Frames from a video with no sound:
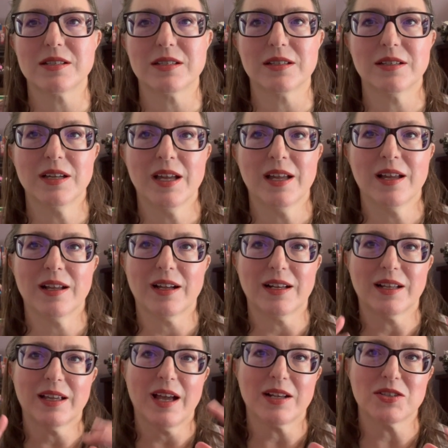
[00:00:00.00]
to
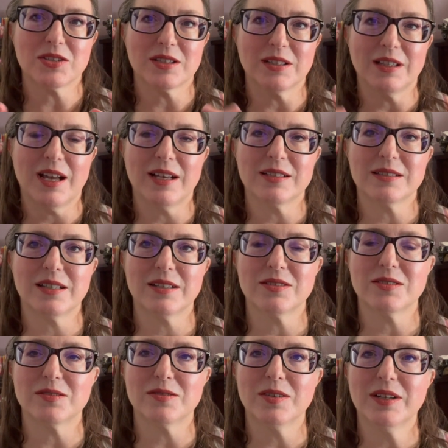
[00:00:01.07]
kind of catch the last days
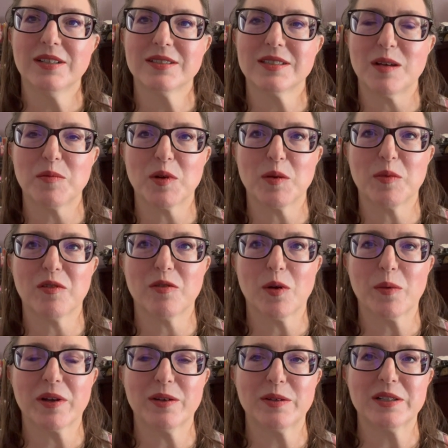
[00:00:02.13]
of summer before
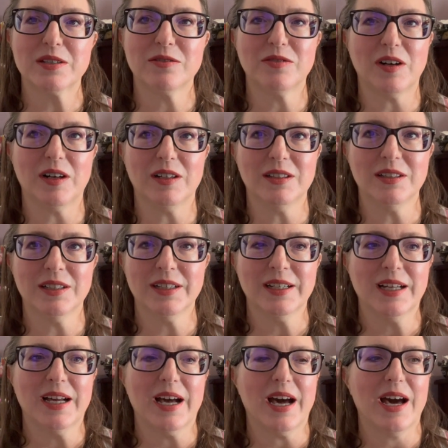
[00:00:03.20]
we go into fall.
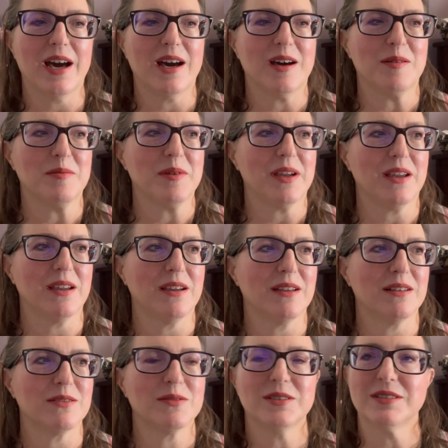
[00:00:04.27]

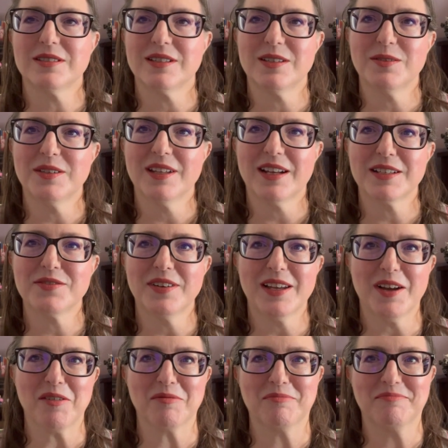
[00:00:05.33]
And we'll see you in the next video.